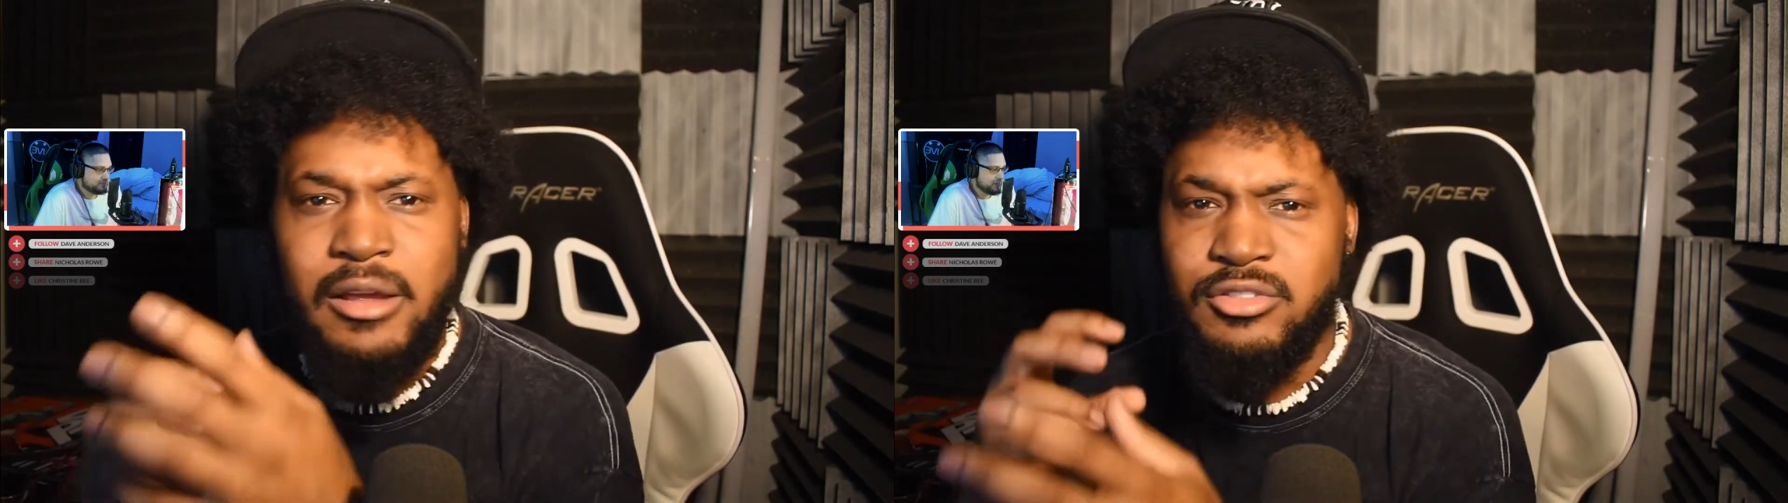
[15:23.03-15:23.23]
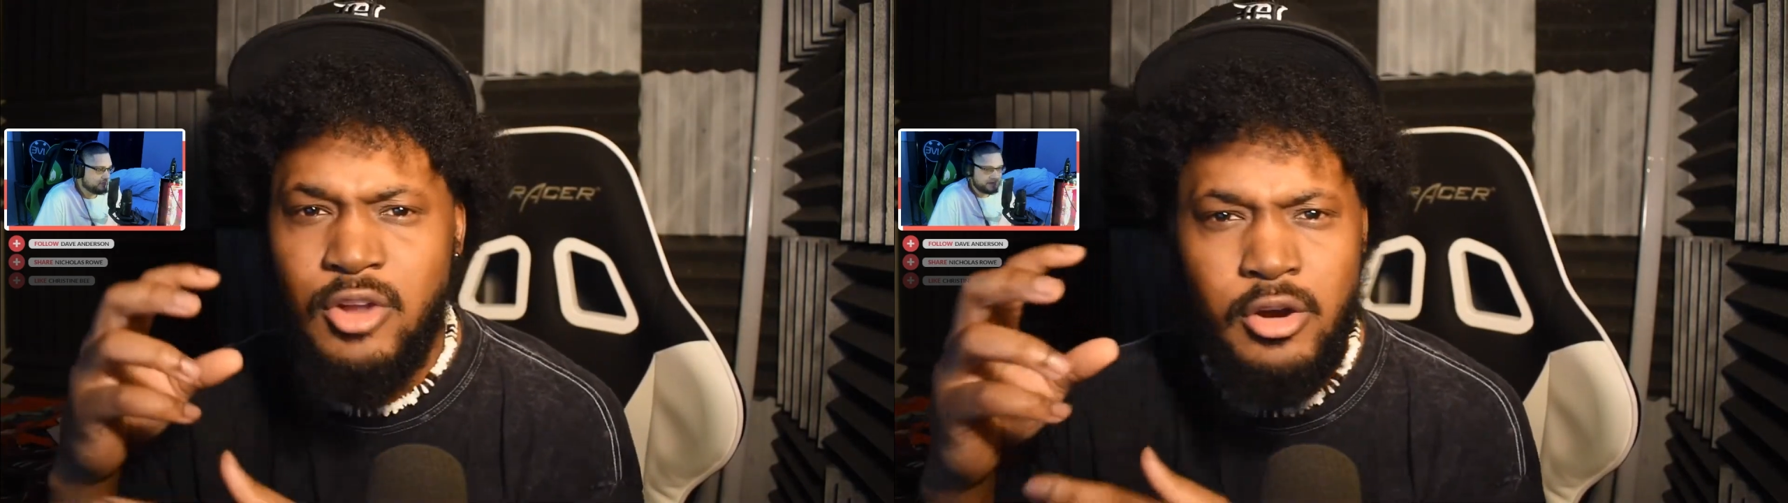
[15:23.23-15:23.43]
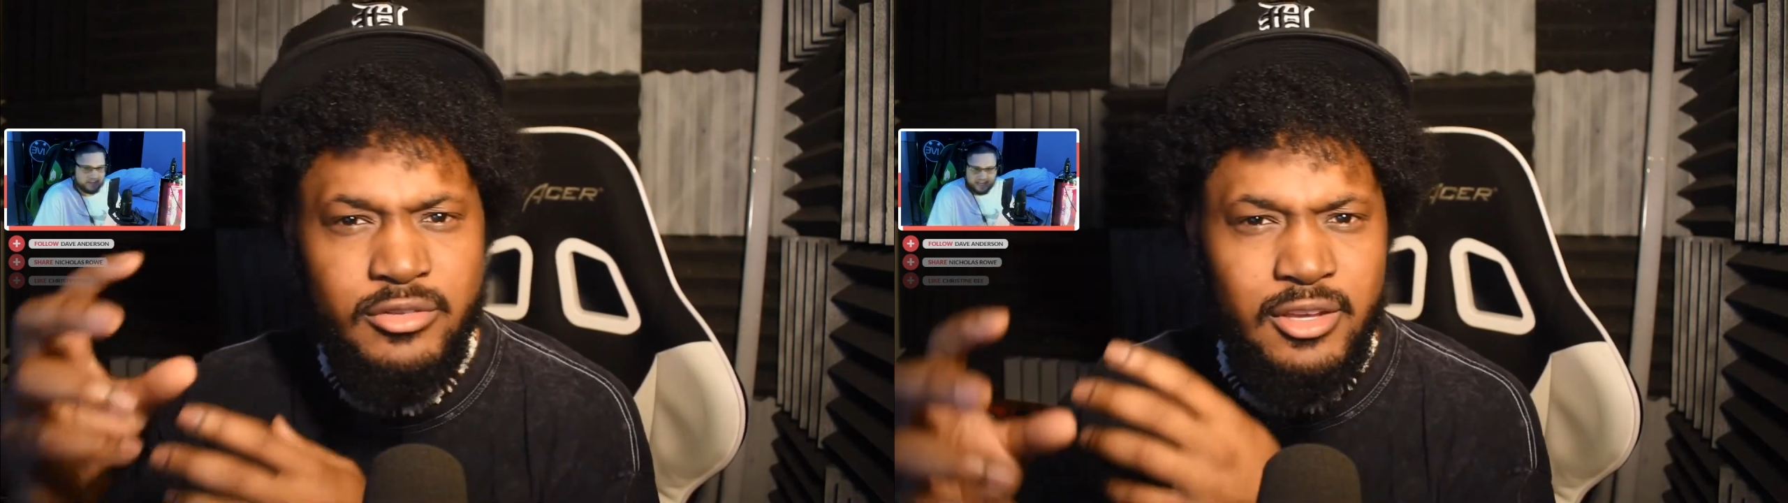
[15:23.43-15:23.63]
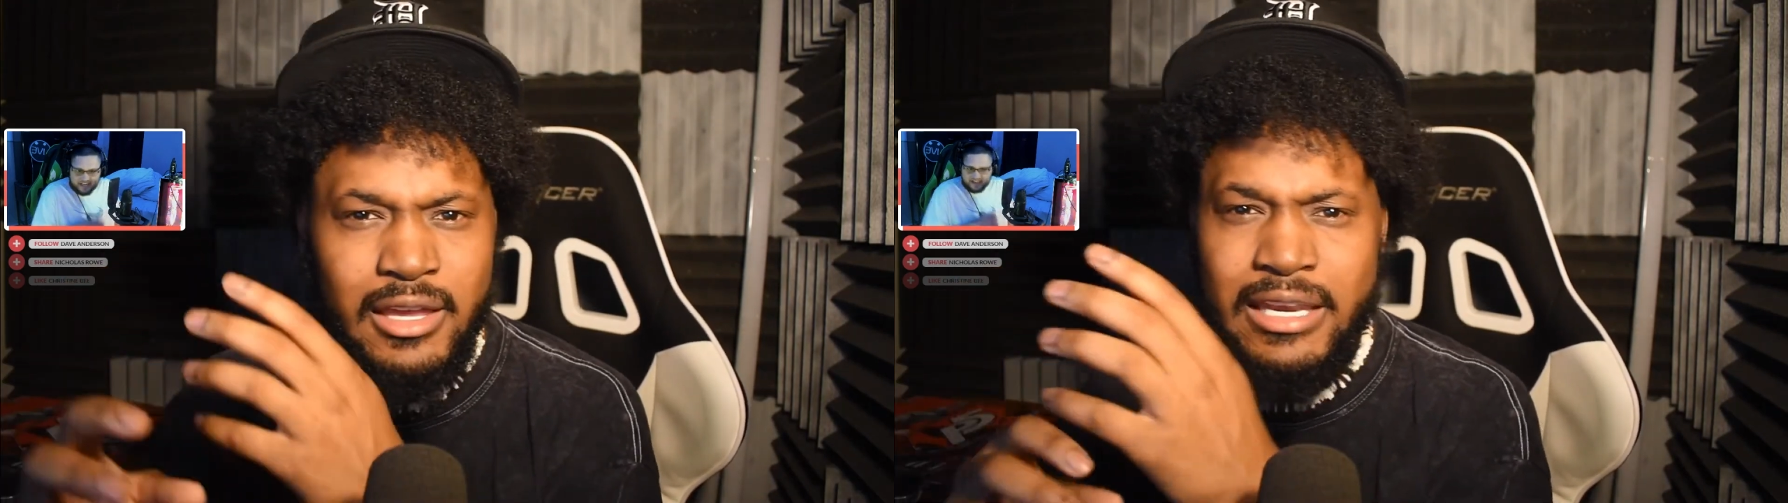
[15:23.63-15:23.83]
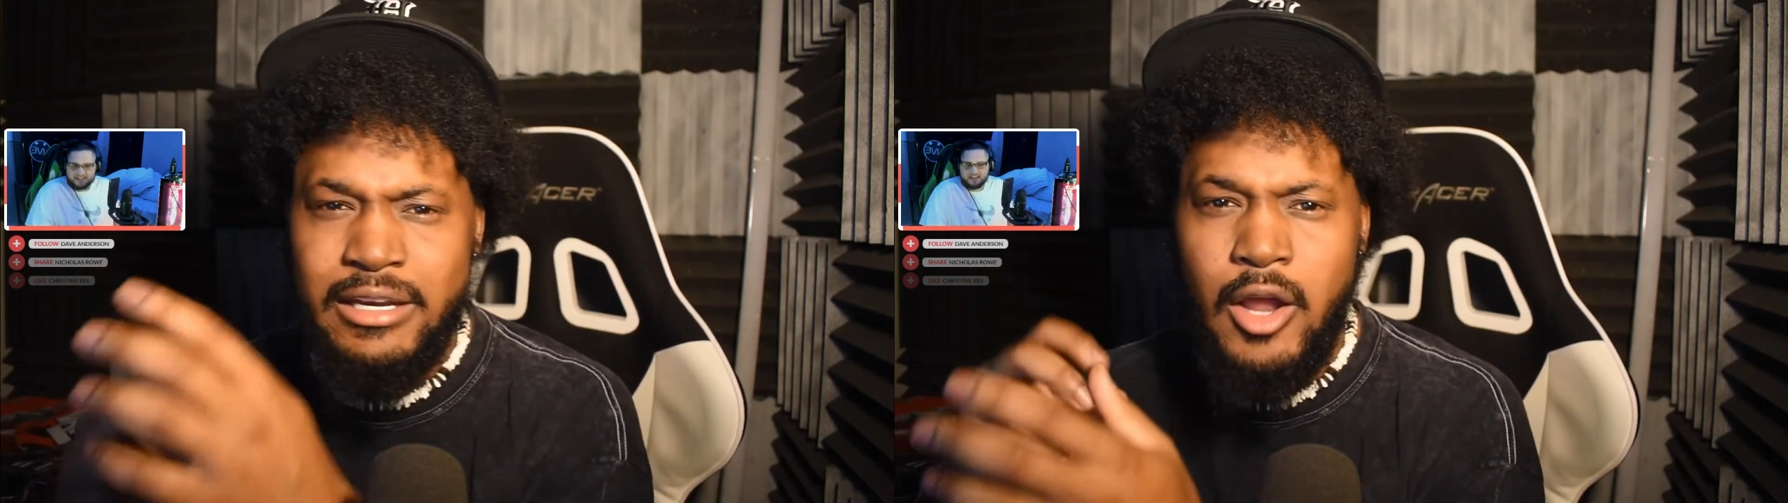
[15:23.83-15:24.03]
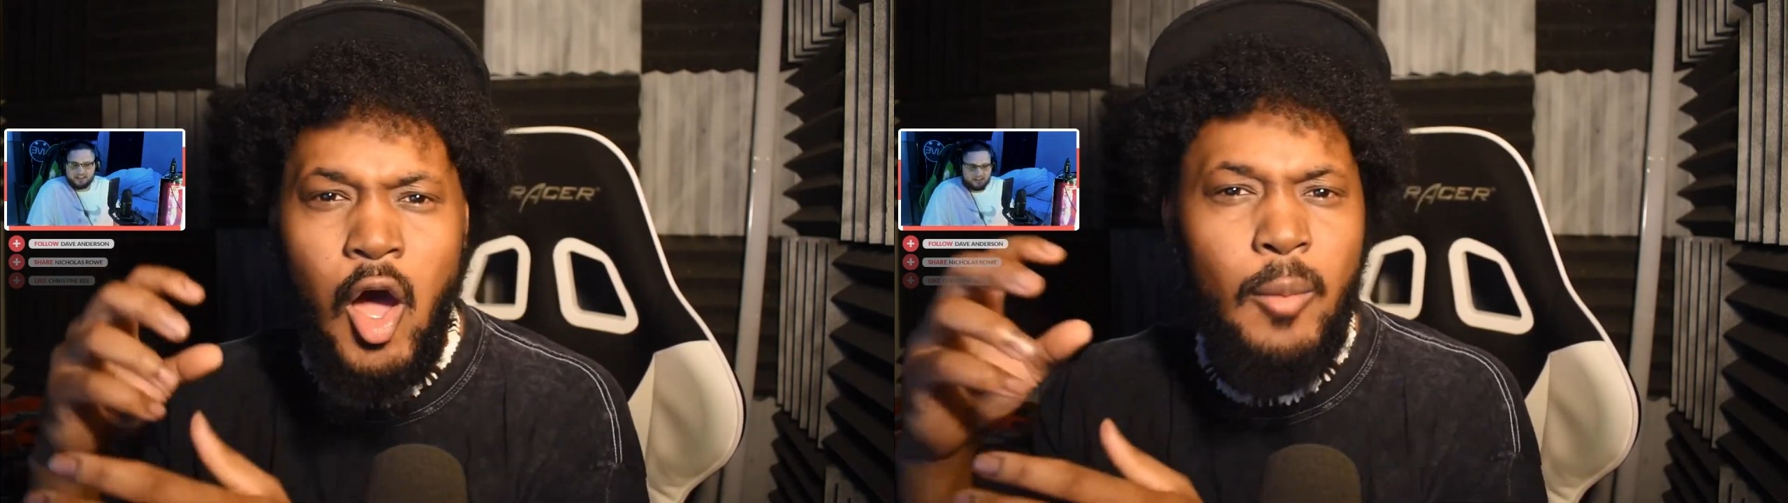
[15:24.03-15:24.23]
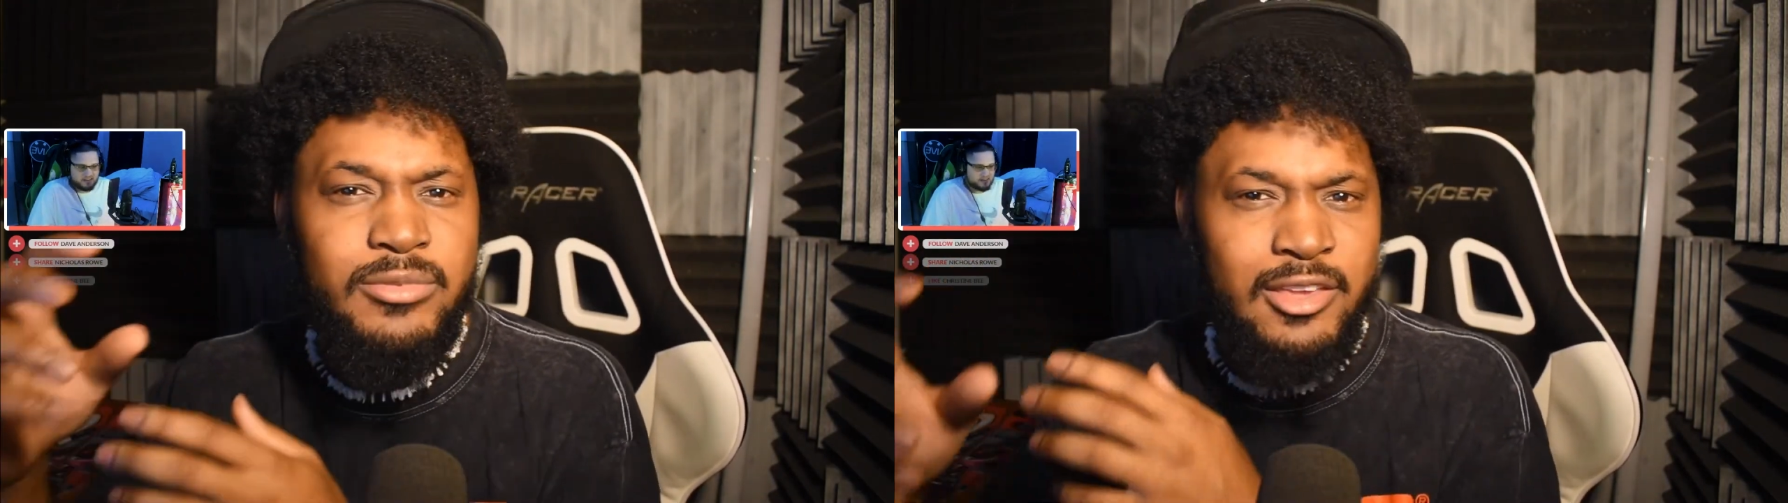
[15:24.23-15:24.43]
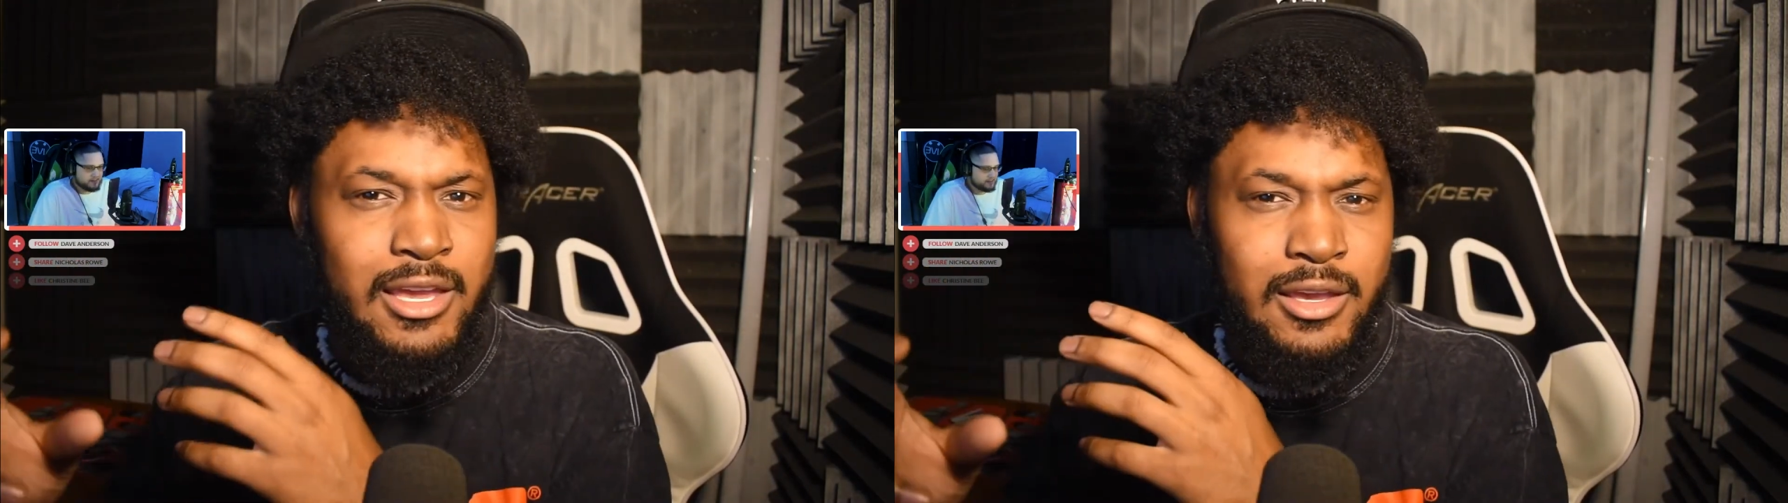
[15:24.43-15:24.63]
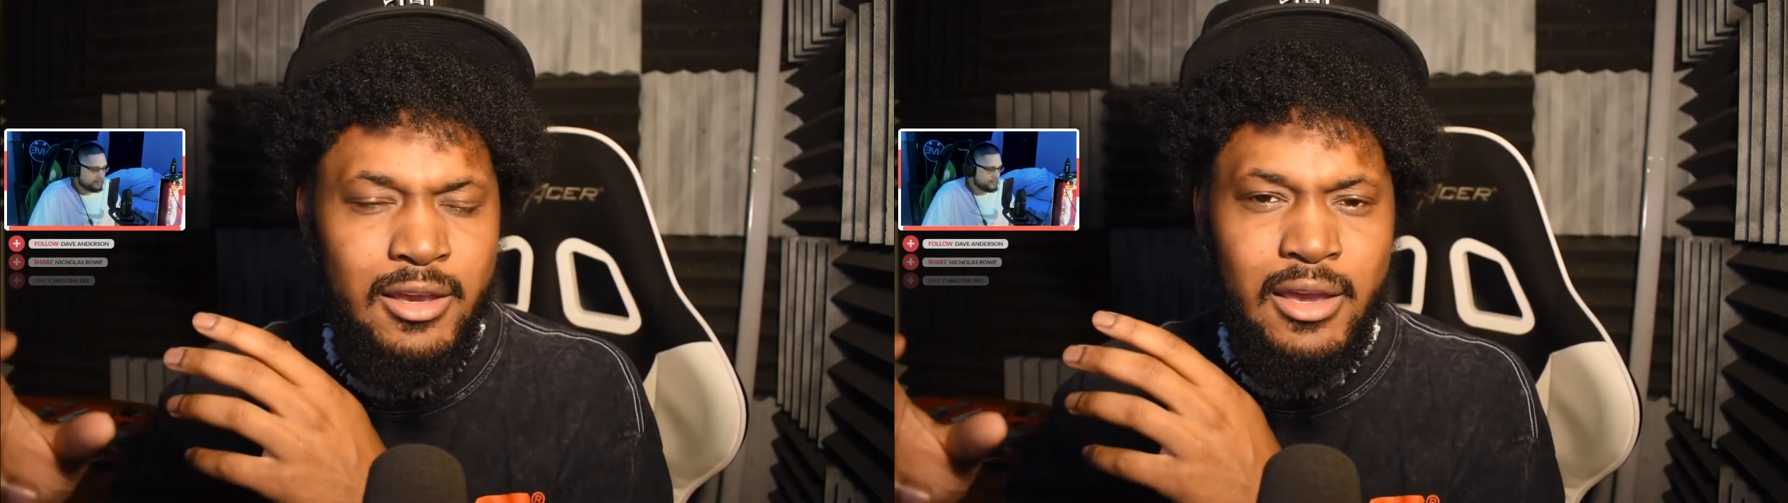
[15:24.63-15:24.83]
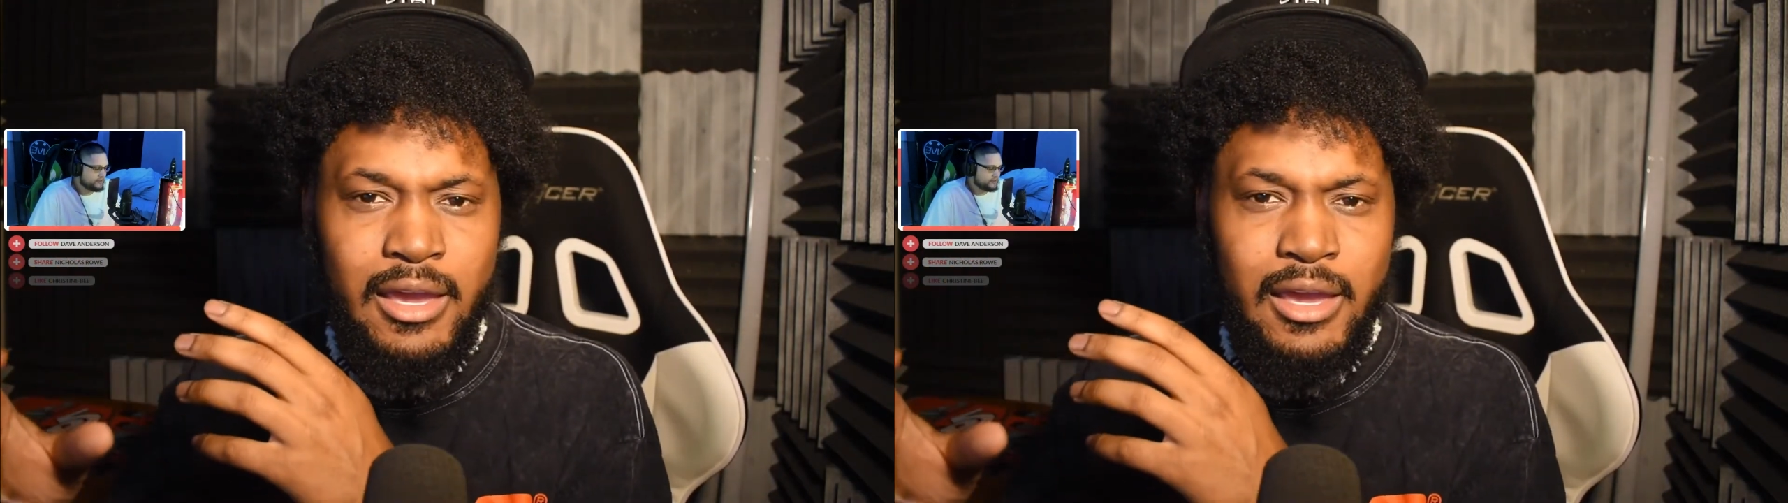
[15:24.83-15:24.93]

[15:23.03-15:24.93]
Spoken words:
start to get an uptick